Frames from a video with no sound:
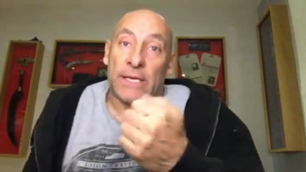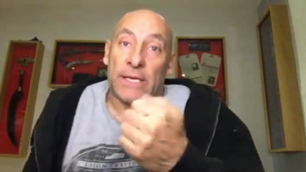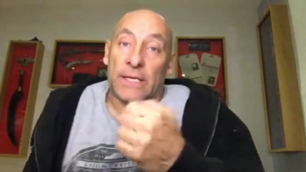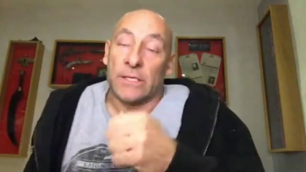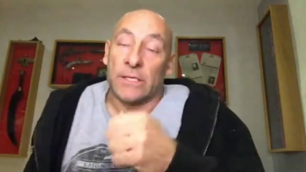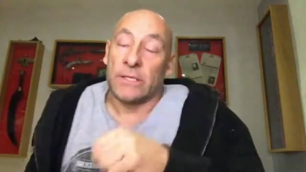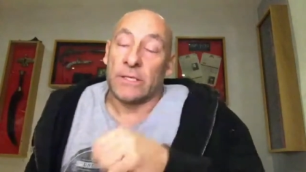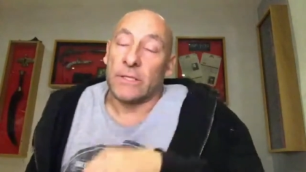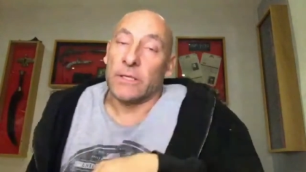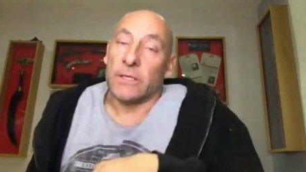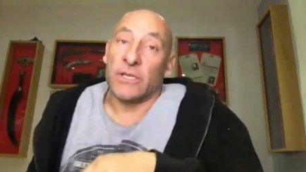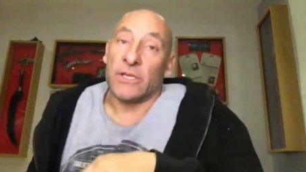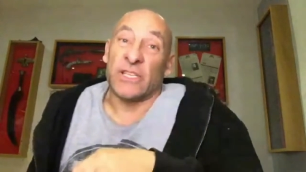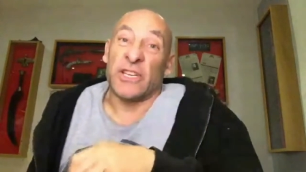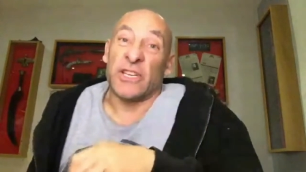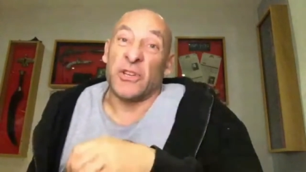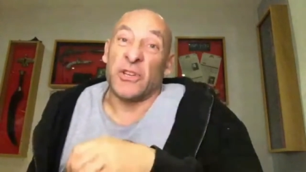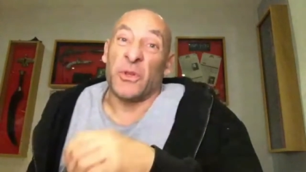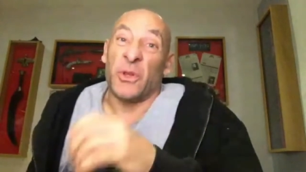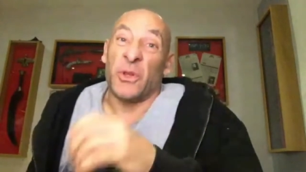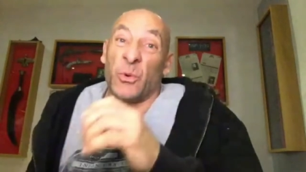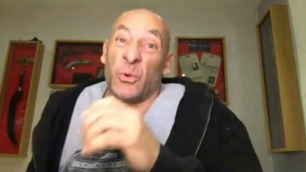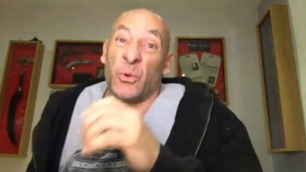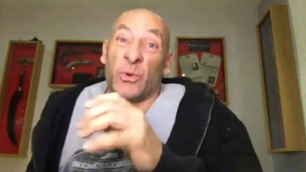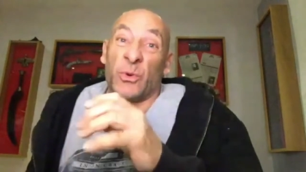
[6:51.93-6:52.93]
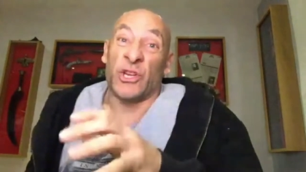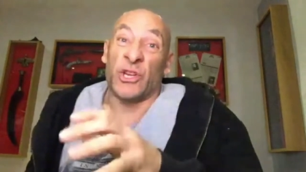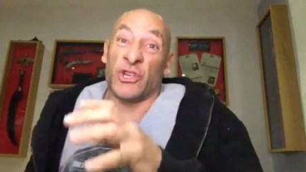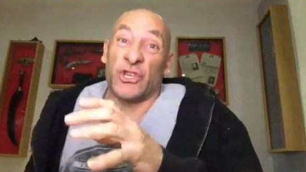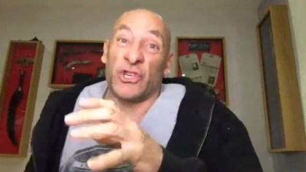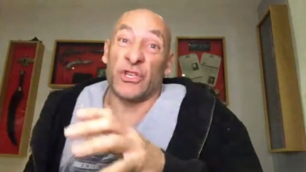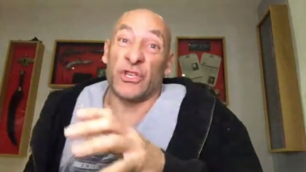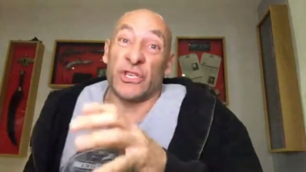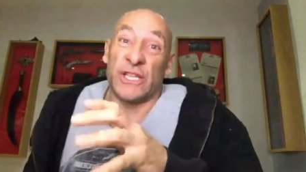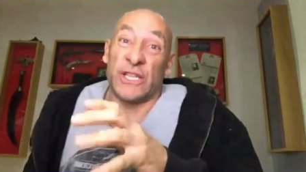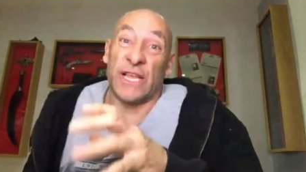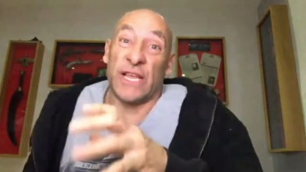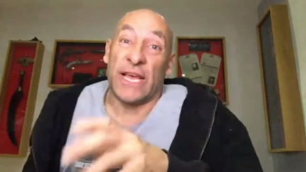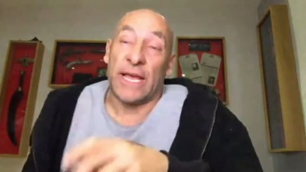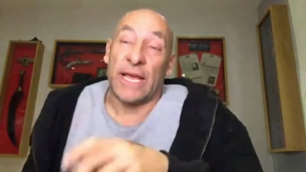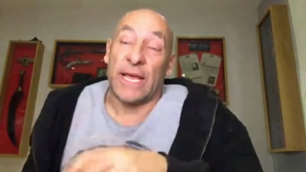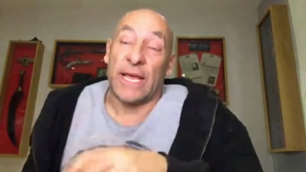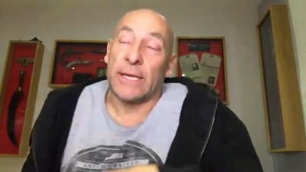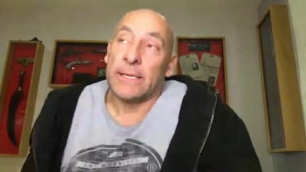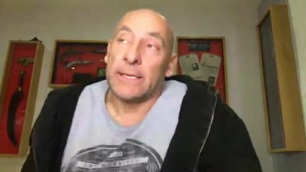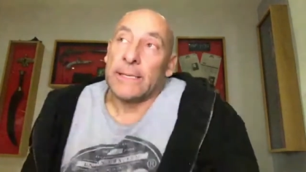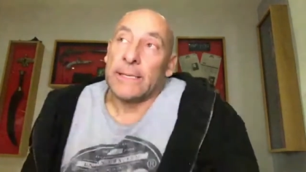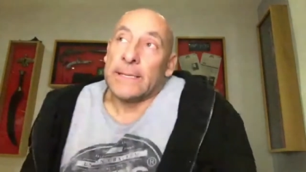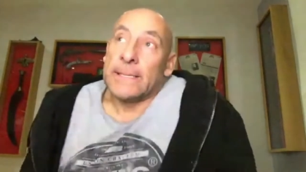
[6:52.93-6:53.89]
End, because they do the auditions there.